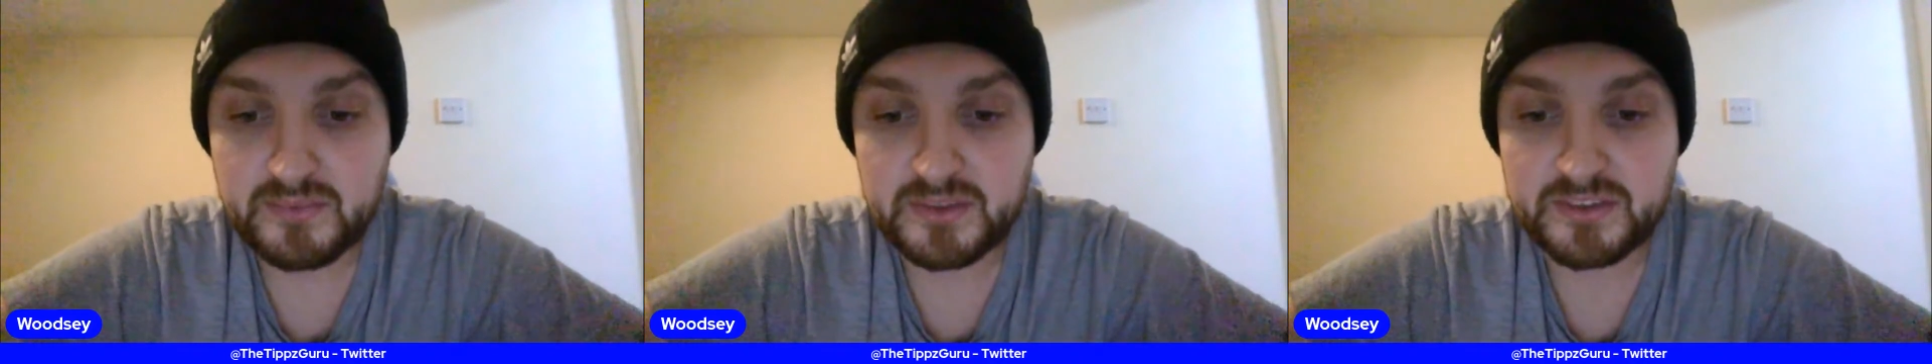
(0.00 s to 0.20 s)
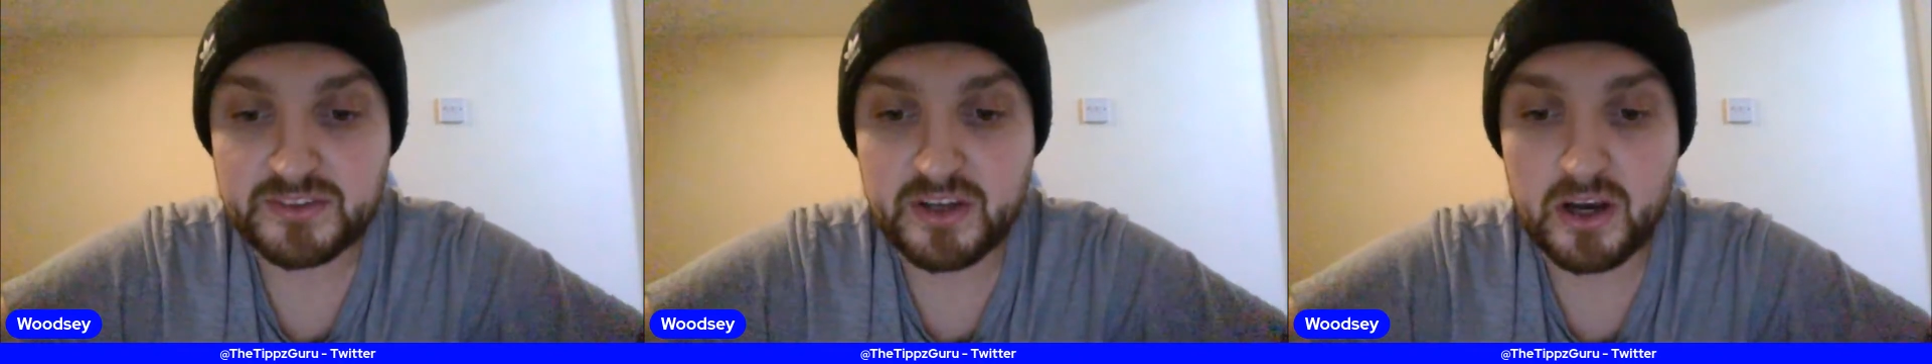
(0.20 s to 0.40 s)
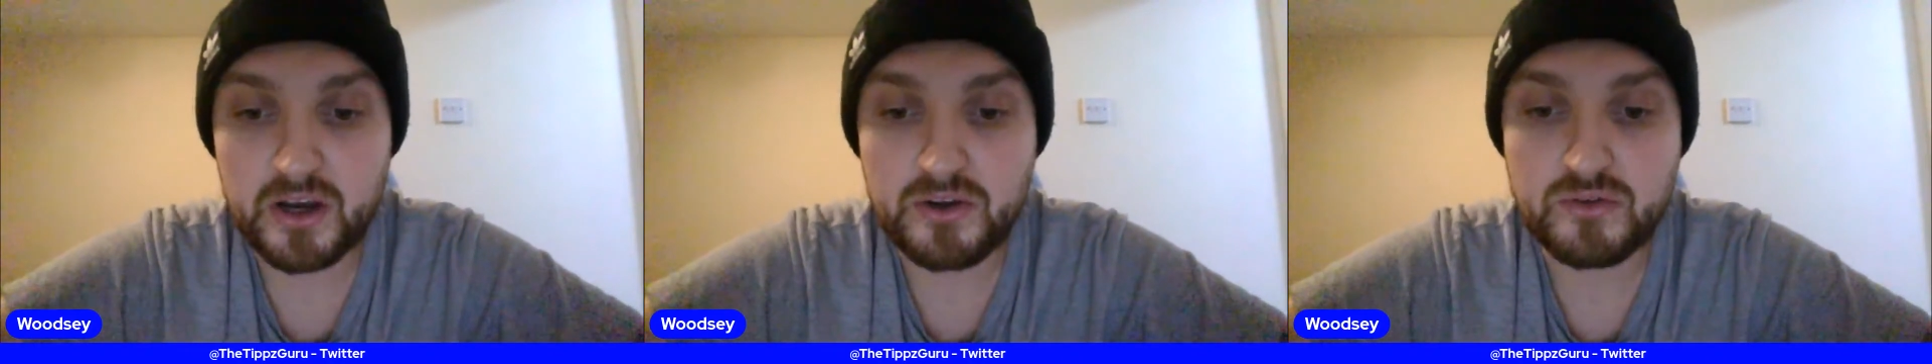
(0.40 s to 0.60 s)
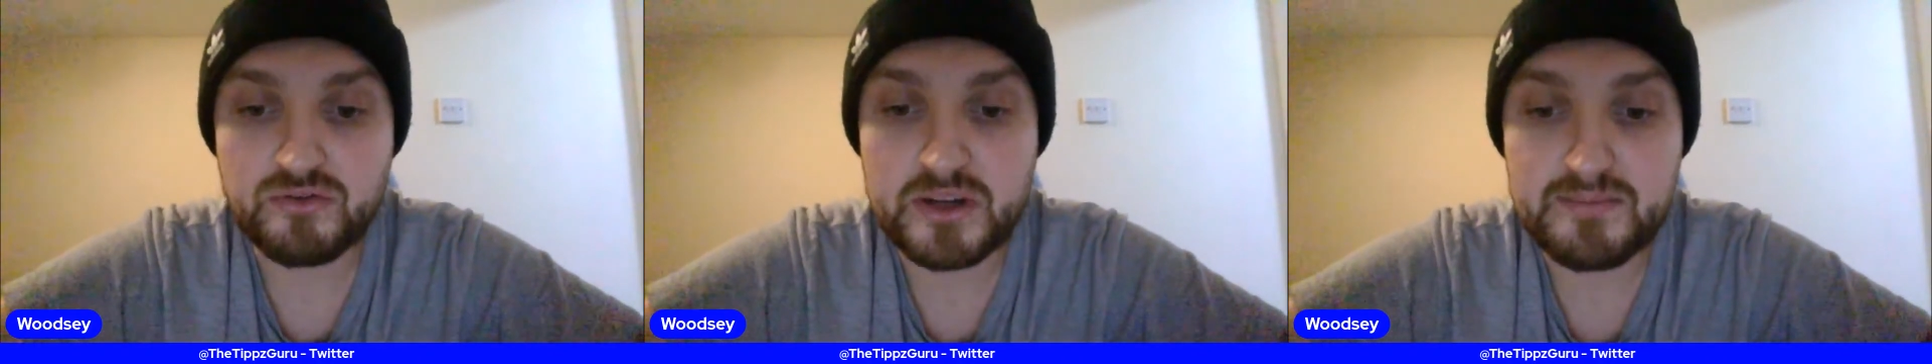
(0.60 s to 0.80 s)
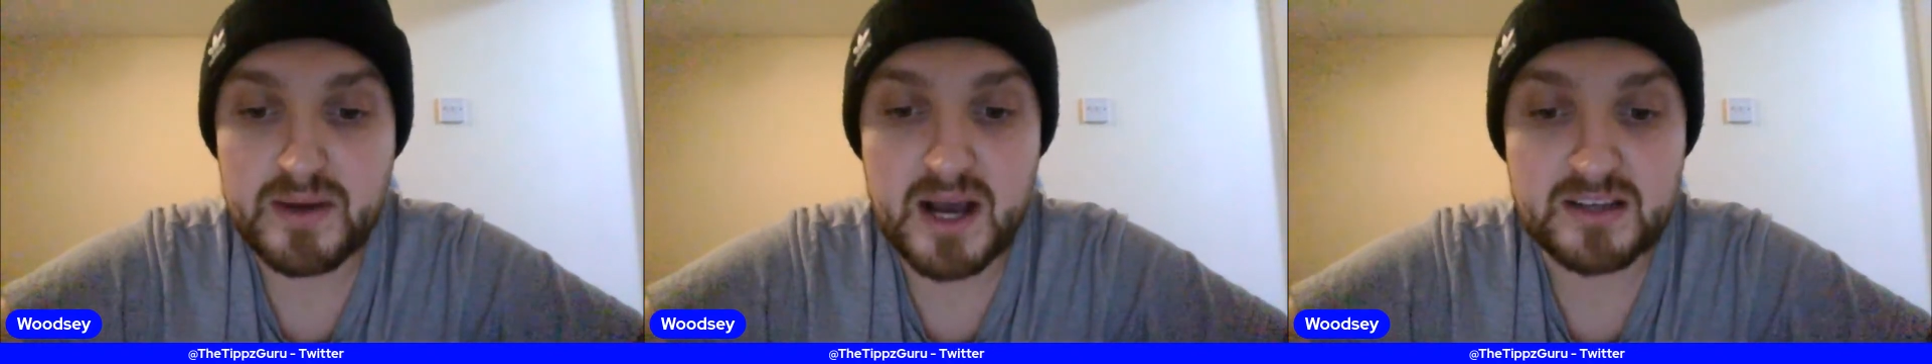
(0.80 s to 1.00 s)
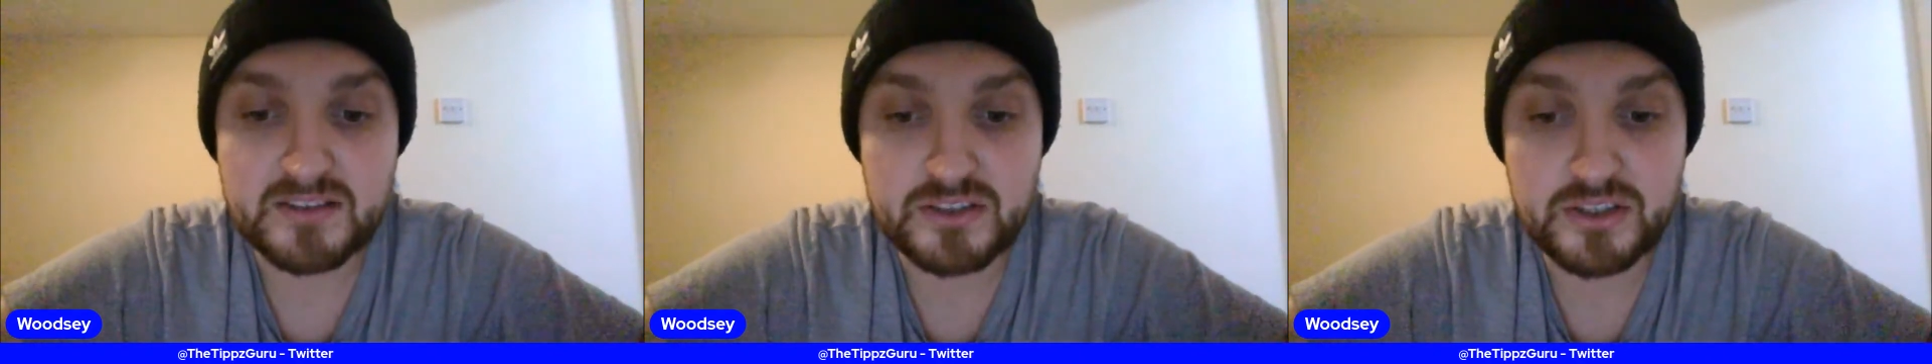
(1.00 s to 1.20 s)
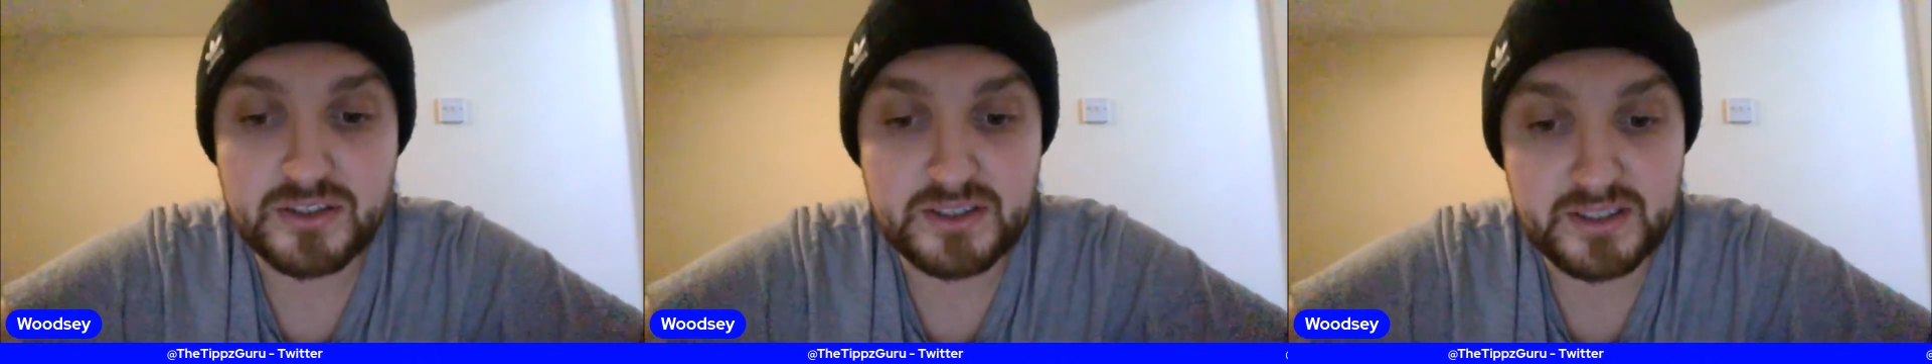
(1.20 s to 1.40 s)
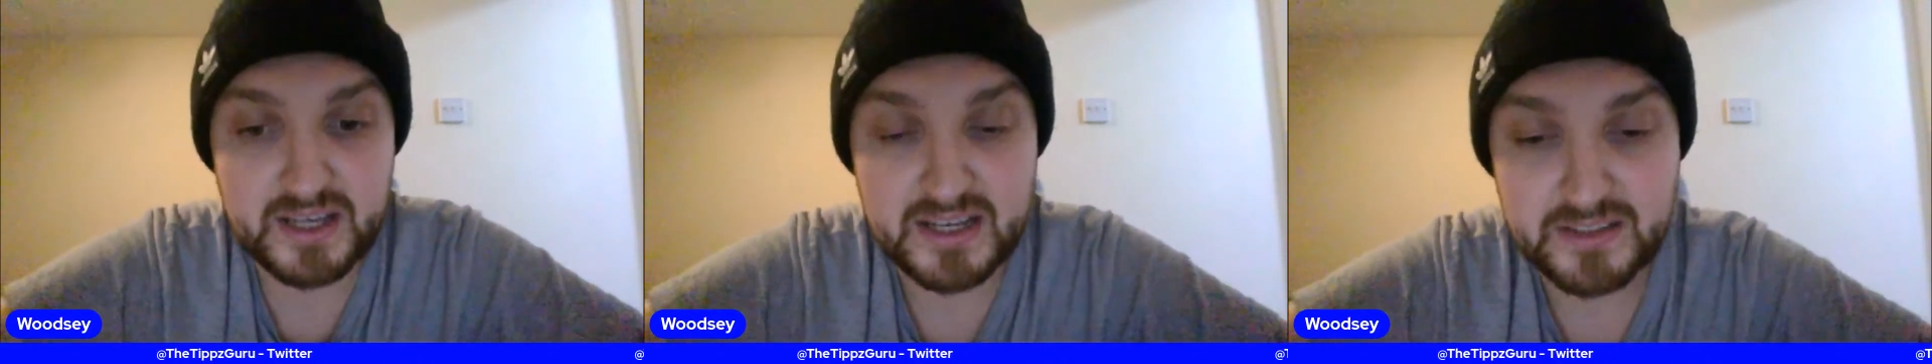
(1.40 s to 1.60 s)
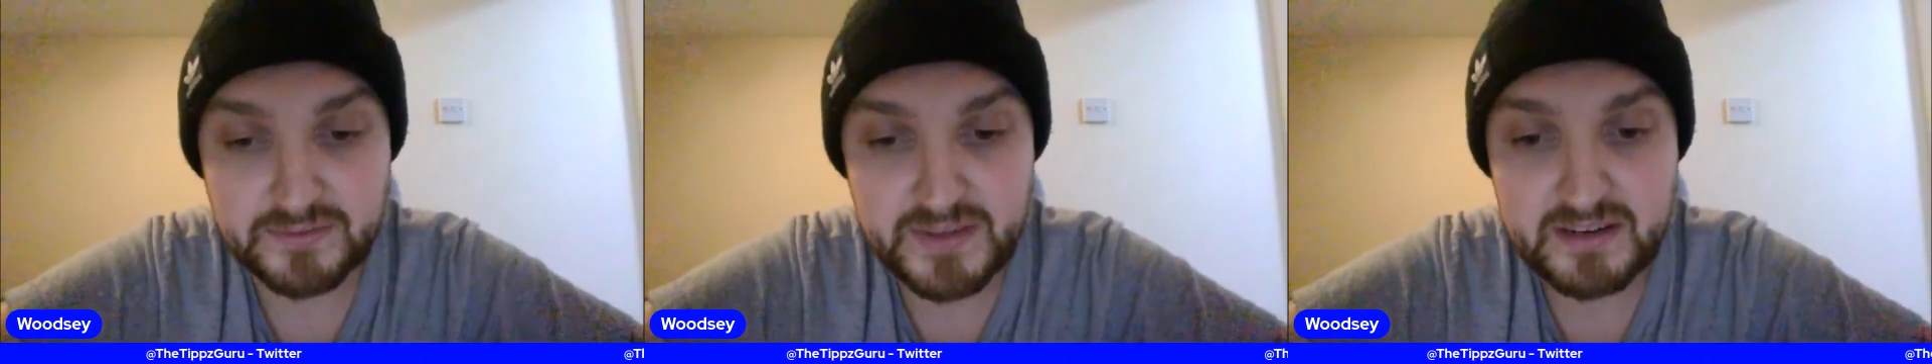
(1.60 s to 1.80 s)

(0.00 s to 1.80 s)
So Remastered has a